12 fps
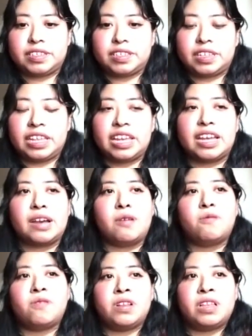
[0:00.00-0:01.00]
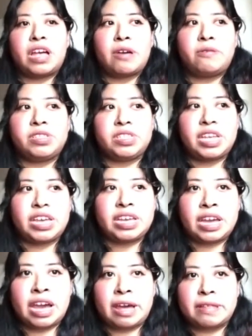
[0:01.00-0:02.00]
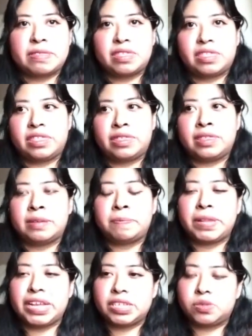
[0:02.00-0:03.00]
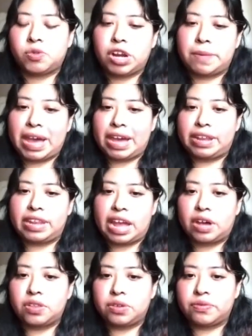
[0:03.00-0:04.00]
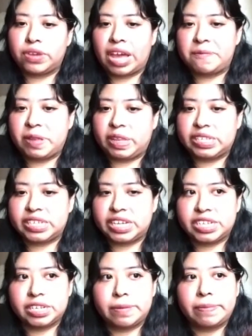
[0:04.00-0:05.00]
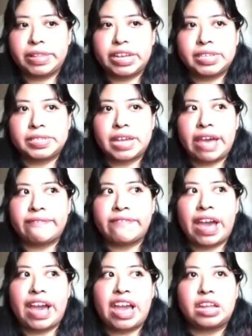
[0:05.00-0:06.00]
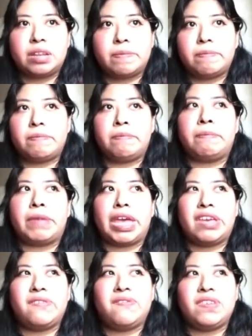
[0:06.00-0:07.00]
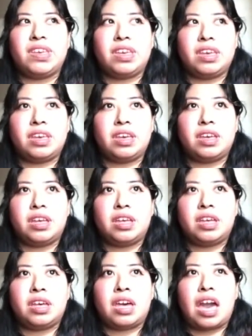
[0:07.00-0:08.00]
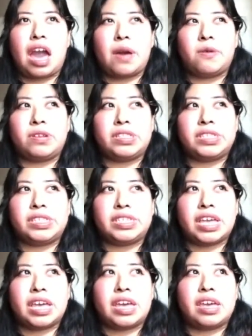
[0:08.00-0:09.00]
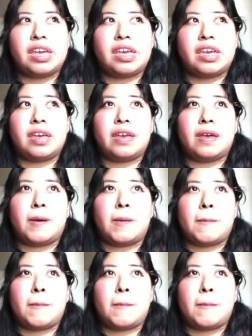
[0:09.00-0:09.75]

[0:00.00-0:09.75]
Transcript: Yeah, well, I would say at the place where I'm at now, the rehabilitation place, I've had maybe, I would say,